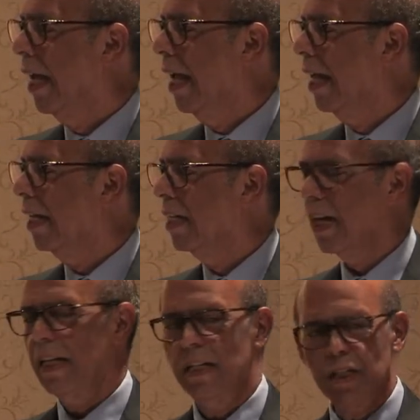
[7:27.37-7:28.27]
and in
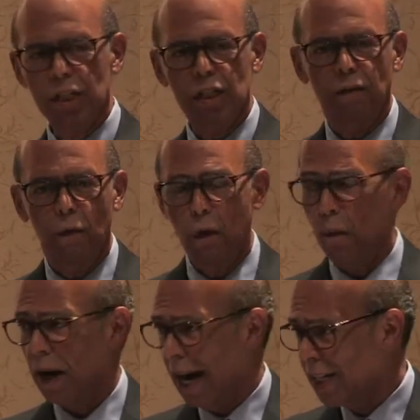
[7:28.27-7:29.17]
1964,
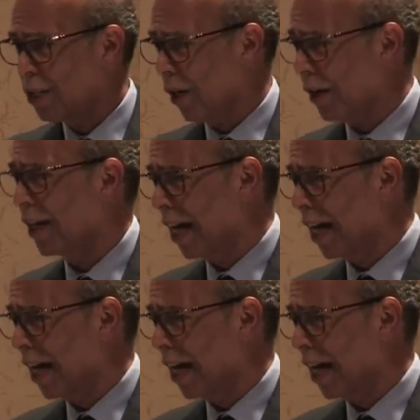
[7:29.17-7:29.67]
when I started